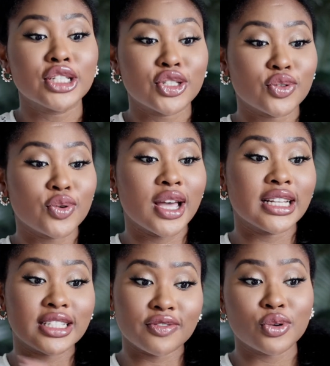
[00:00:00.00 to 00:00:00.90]
do a
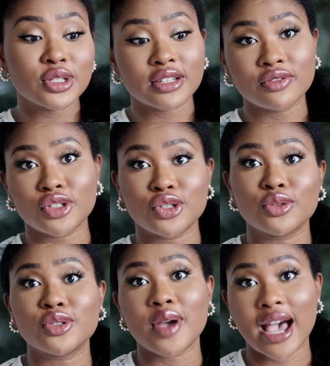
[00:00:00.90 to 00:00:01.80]
devoted video
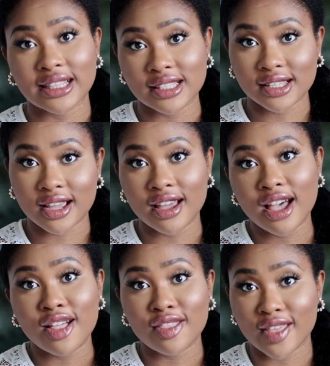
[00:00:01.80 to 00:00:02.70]
to answer
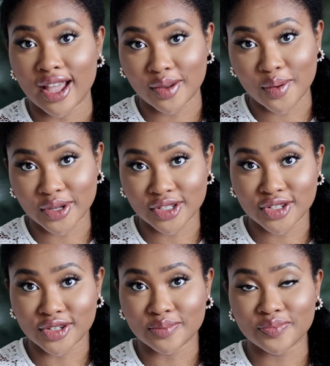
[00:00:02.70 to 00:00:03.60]
that
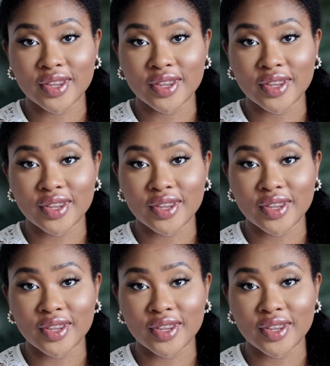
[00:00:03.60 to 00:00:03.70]
question.